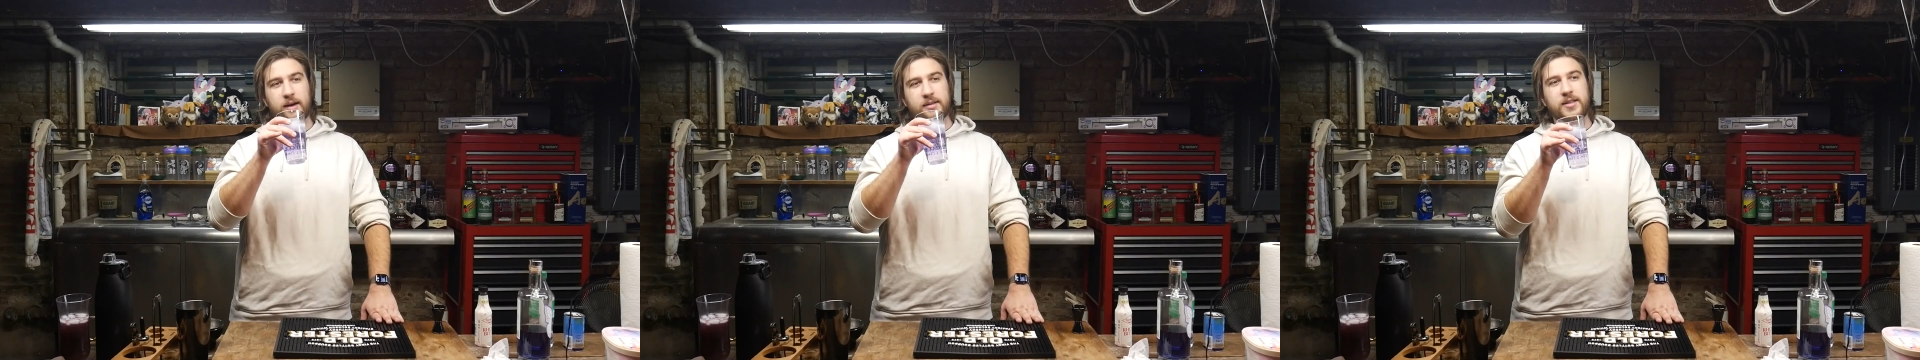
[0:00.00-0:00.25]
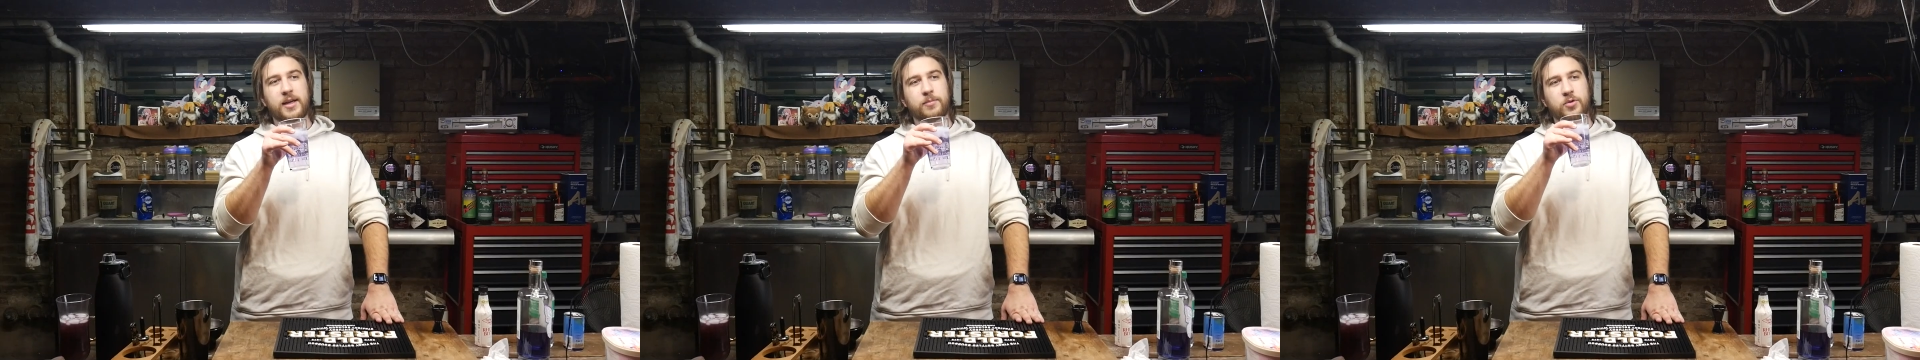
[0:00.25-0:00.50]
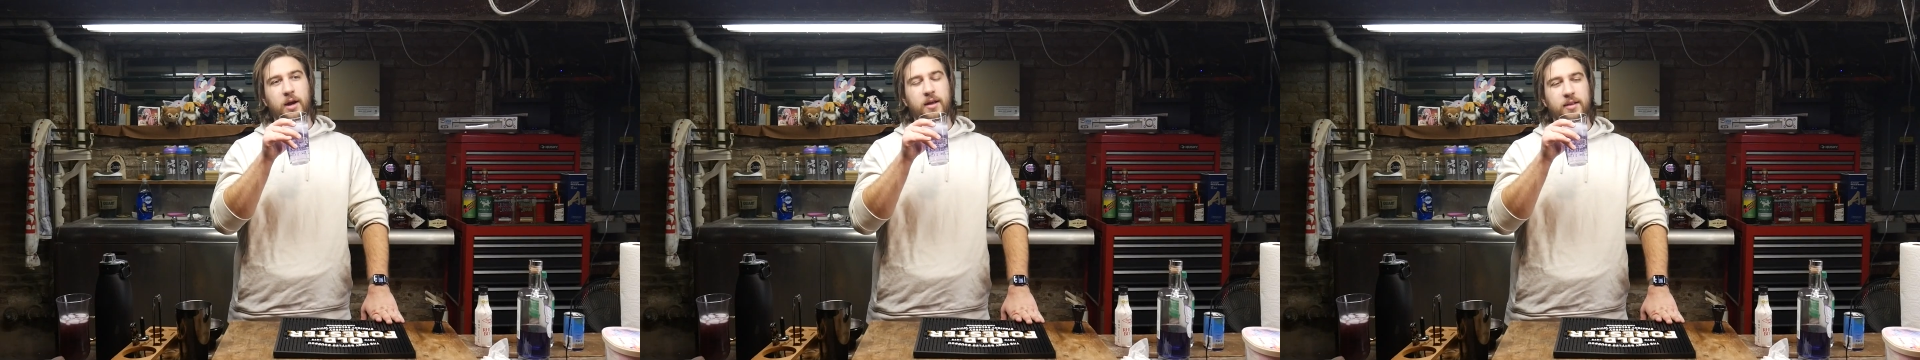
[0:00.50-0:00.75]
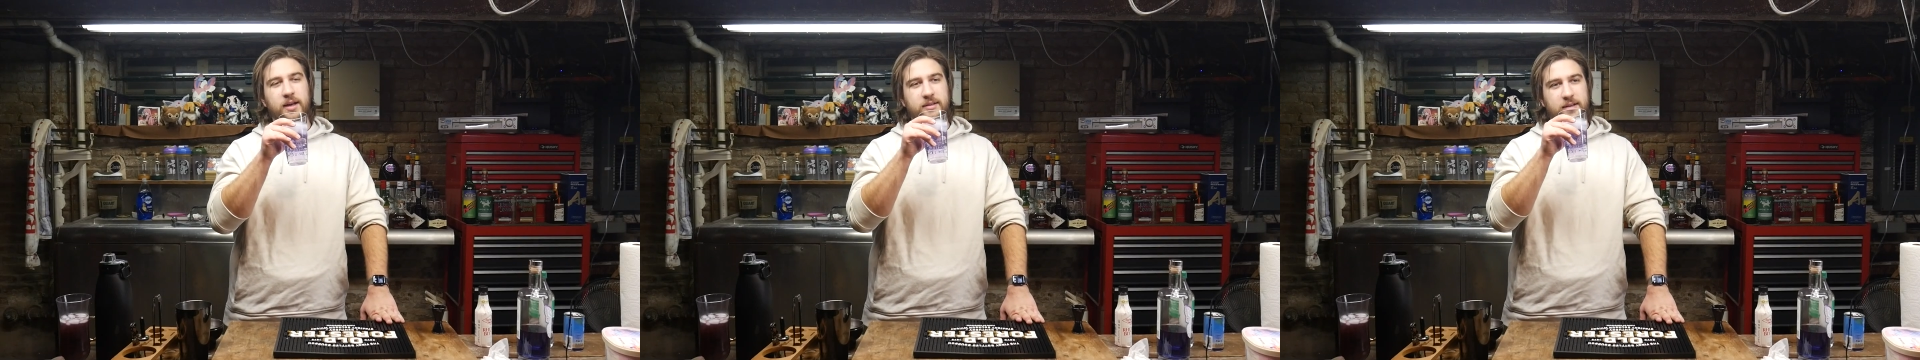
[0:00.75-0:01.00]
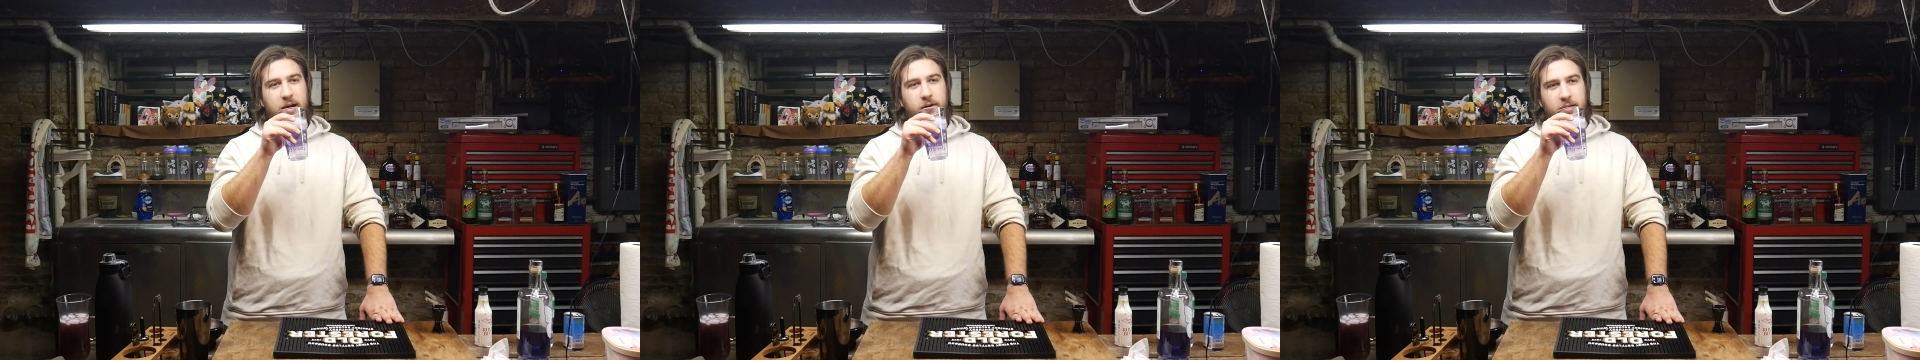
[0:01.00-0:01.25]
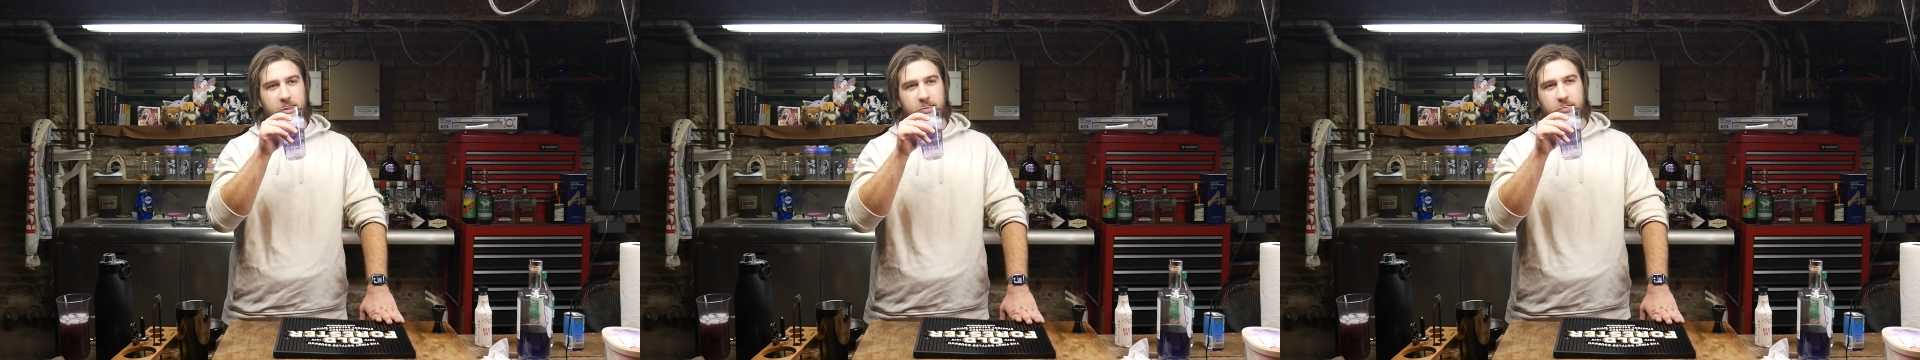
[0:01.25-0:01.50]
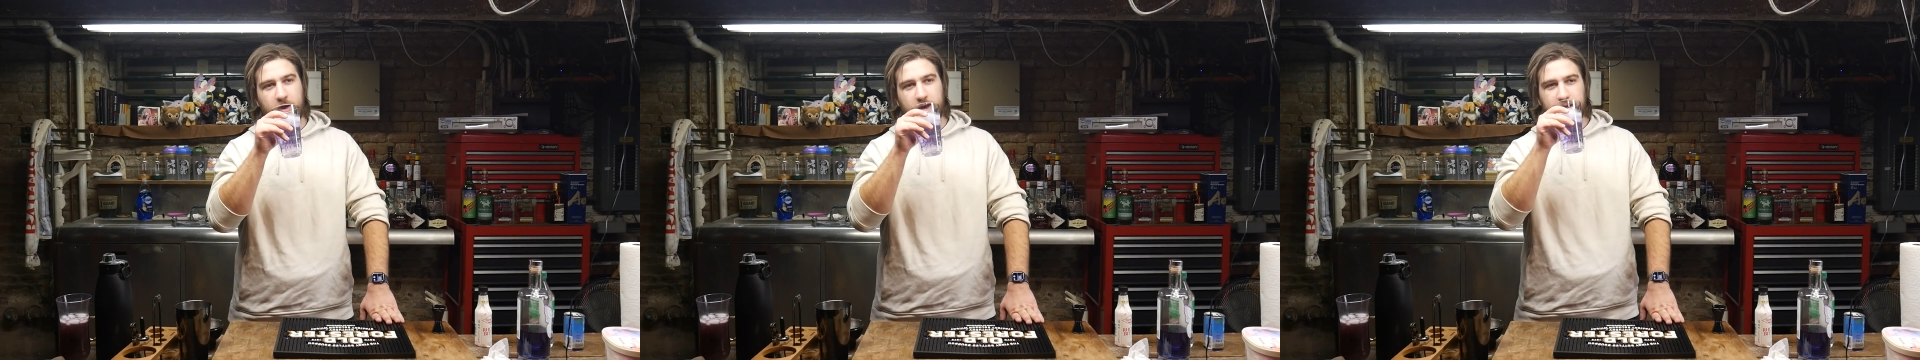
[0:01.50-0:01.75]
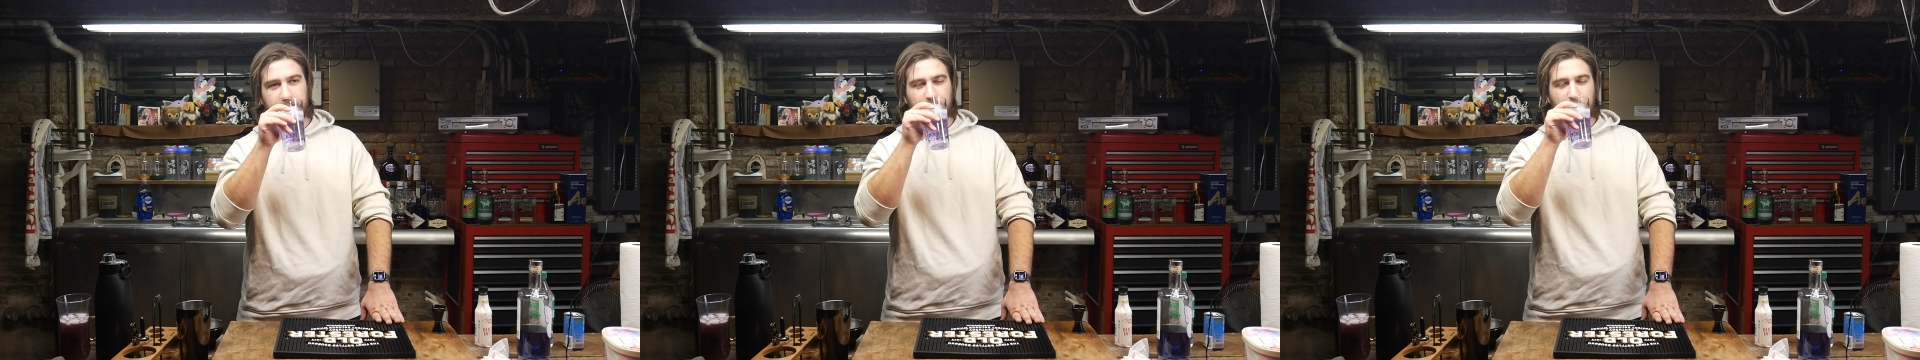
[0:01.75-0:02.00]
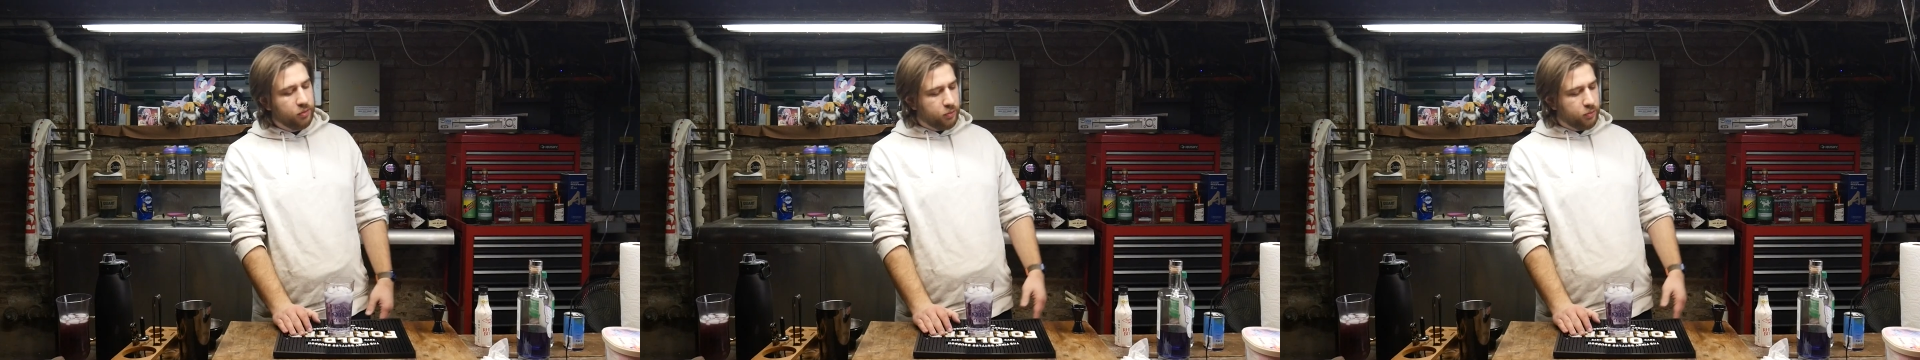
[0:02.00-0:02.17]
I could see him drinking this out in a garden.